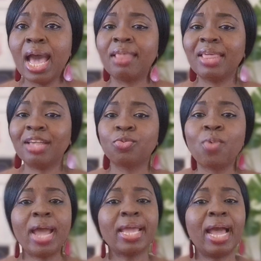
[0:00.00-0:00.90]
And that's
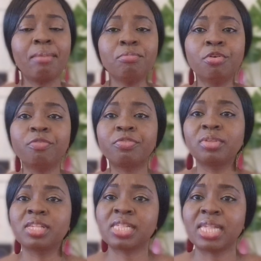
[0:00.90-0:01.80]
why I move
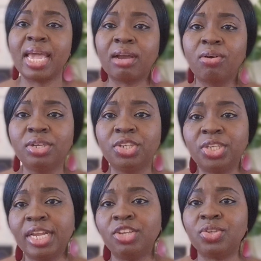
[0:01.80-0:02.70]
to the second
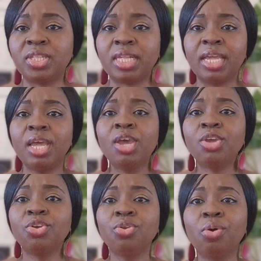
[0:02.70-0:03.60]
stage to say,
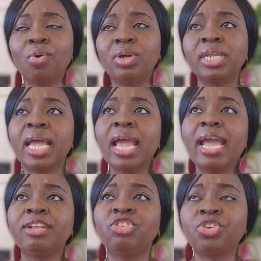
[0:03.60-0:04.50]
you know what,
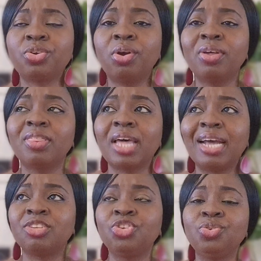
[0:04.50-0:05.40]
ensure
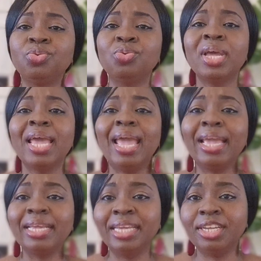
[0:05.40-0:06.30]
that you
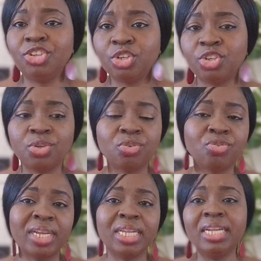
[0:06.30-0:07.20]
engage your
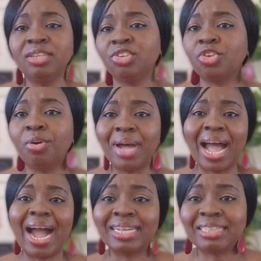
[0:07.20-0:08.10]
children in some
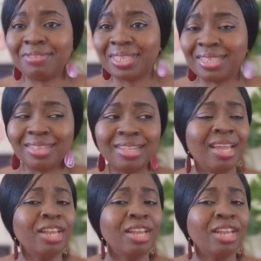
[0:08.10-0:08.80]
activities.